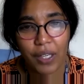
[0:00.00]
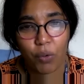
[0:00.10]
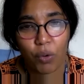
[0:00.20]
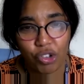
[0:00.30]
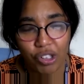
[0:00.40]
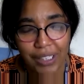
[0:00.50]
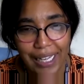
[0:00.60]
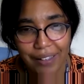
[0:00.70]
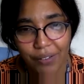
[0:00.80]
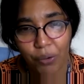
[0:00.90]
washing their
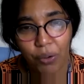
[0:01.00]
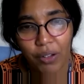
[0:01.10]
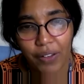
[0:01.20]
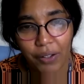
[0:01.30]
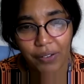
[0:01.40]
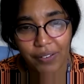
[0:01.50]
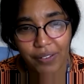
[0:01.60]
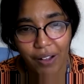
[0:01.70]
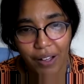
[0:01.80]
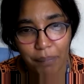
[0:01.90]
hands at all of those
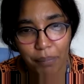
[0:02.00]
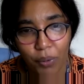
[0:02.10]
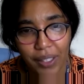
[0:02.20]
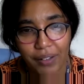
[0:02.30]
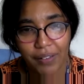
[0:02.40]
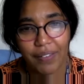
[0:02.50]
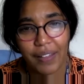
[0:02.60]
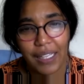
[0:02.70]
time points,